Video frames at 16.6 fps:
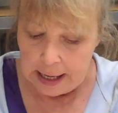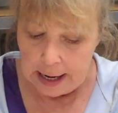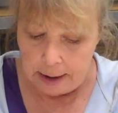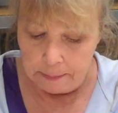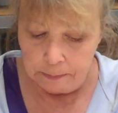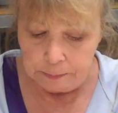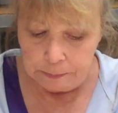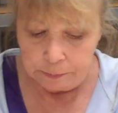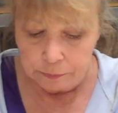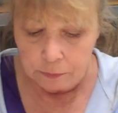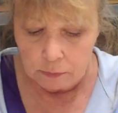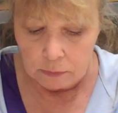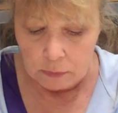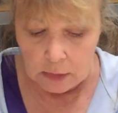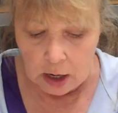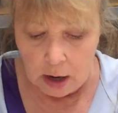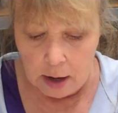Yeah.
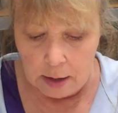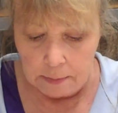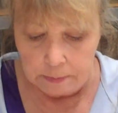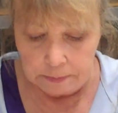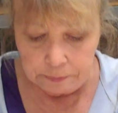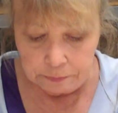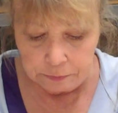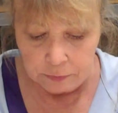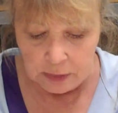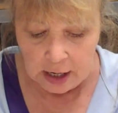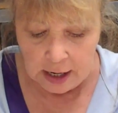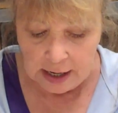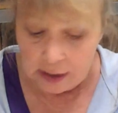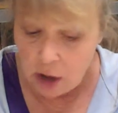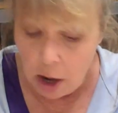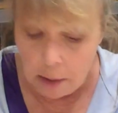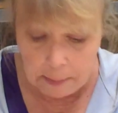Um,
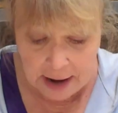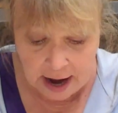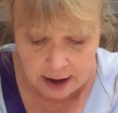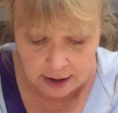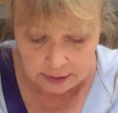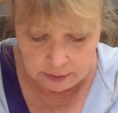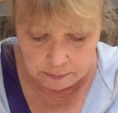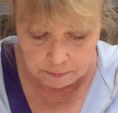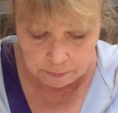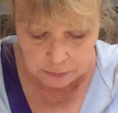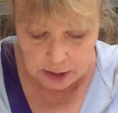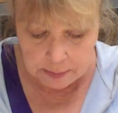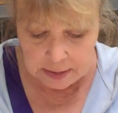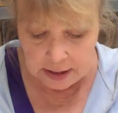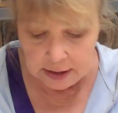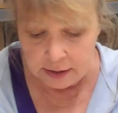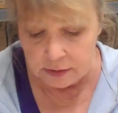not bad. I
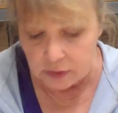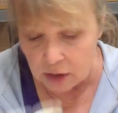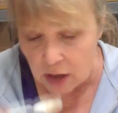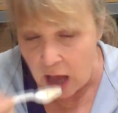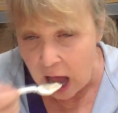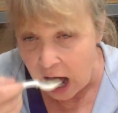mean, it's